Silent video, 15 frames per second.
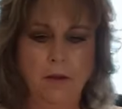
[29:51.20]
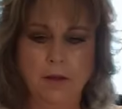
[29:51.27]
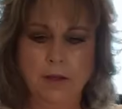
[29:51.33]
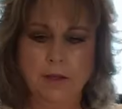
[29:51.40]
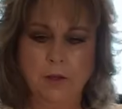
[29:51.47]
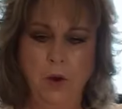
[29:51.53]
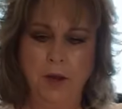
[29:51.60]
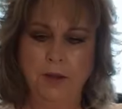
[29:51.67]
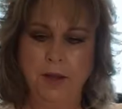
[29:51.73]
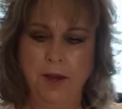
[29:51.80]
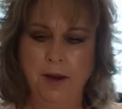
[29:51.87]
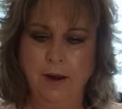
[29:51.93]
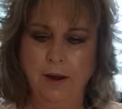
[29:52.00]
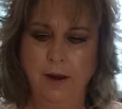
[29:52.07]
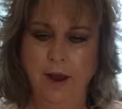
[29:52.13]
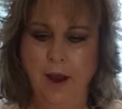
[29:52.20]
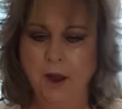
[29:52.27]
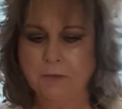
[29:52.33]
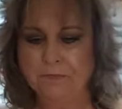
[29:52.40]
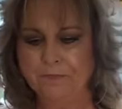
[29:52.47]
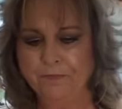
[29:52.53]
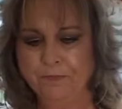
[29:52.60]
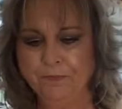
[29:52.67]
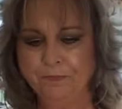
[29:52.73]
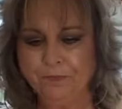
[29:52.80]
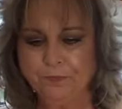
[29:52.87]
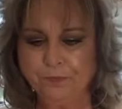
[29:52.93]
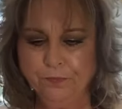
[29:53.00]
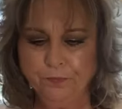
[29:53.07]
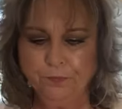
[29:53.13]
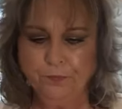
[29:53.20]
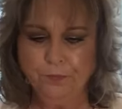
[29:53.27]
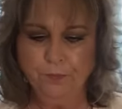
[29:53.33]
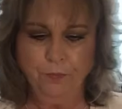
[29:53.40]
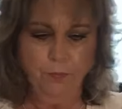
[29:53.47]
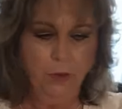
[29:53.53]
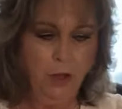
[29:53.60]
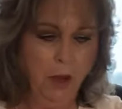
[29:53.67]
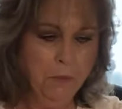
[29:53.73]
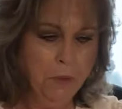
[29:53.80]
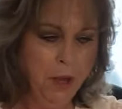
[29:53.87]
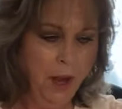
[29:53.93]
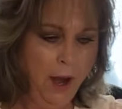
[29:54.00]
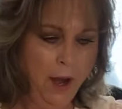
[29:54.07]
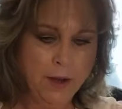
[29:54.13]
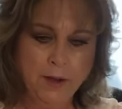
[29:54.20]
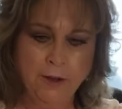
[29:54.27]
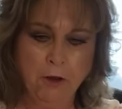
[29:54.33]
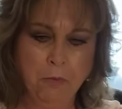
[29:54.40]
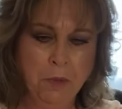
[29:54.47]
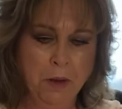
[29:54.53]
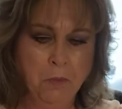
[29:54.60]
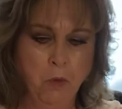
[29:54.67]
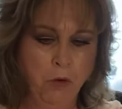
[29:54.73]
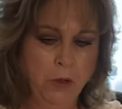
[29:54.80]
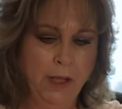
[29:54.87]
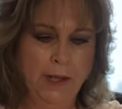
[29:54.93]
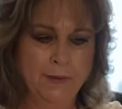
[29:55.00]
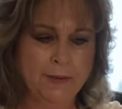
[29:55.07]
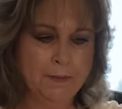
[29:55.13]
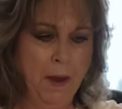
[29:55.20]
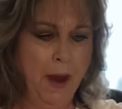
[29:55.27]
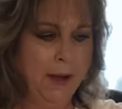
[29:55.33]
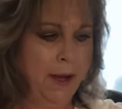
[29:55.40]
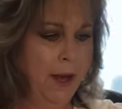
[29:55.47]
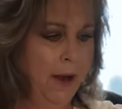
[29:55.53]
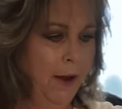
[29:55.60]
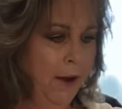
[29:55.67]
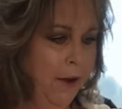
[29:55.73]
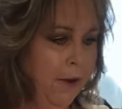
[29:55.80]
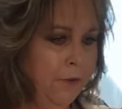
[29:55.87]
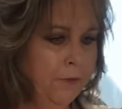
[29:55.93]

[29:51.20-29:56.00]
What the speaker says: So I think I'm going to add a little bit more leaves back here.